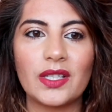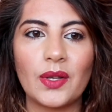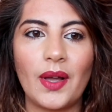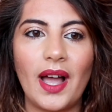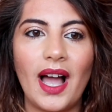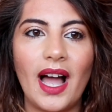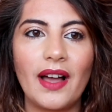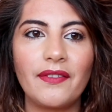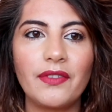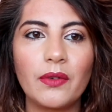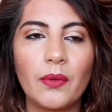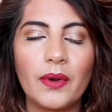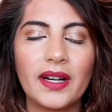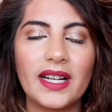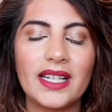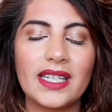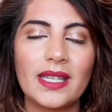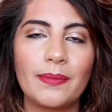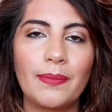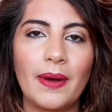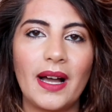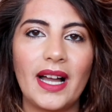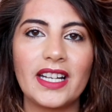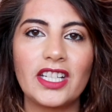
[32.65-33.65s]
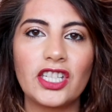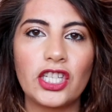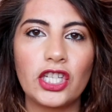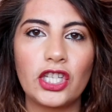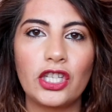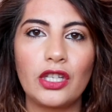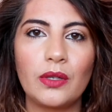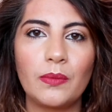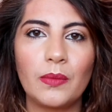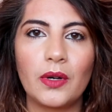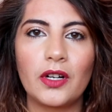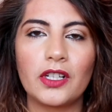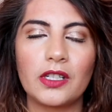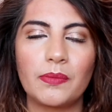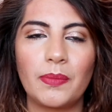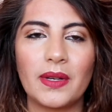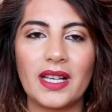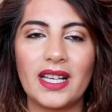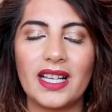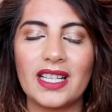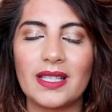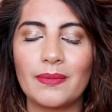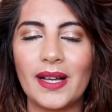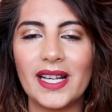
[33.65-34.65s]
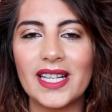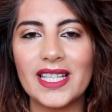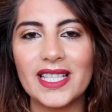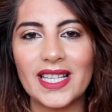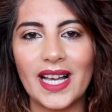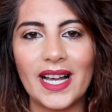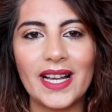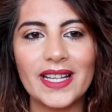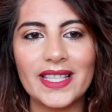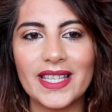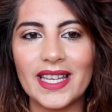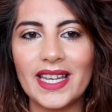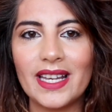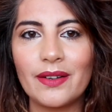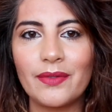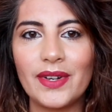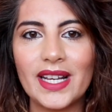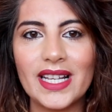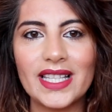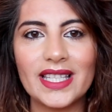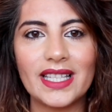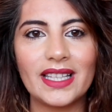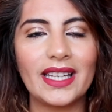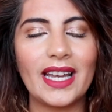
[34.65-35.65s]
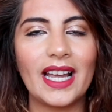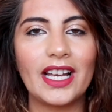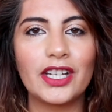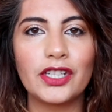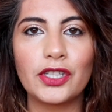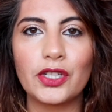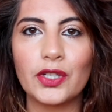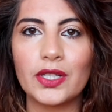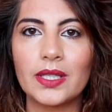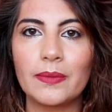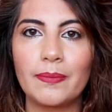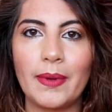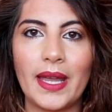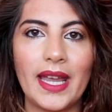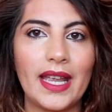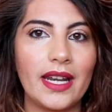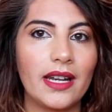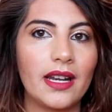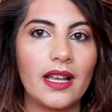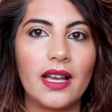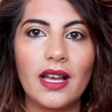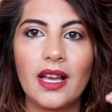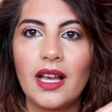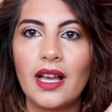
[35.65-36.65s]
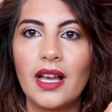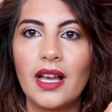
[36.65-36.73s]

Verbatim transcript: so I haven't wanted to buy too much because my sizing recently has just been,